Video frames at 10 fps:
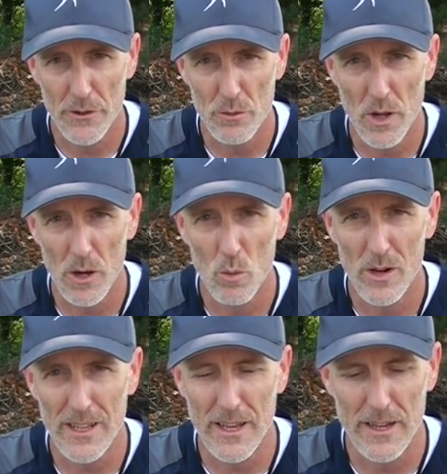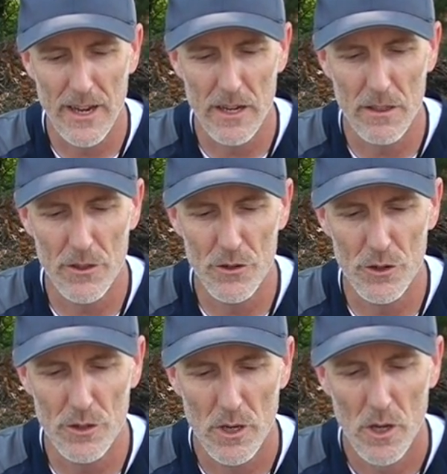I do not want to get any of the
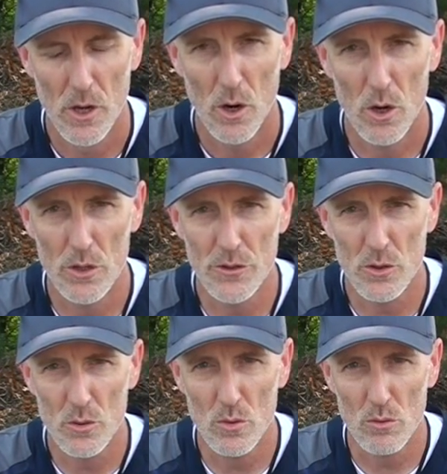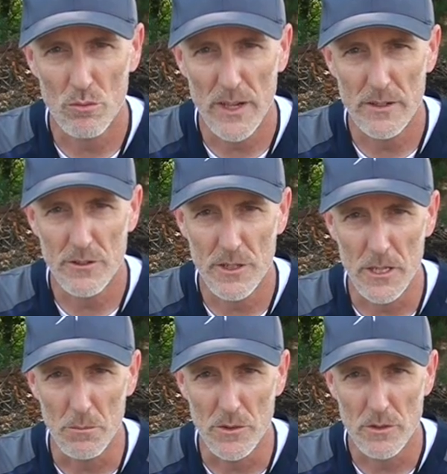dirt onto the red
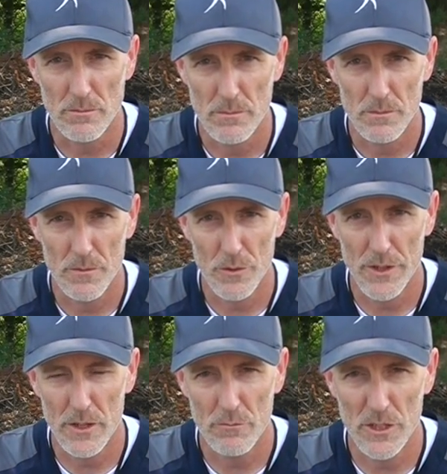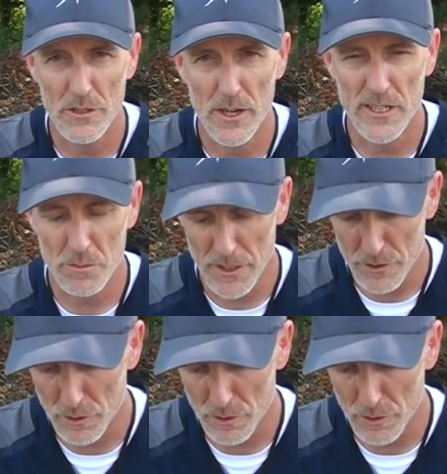seams for the reason I explained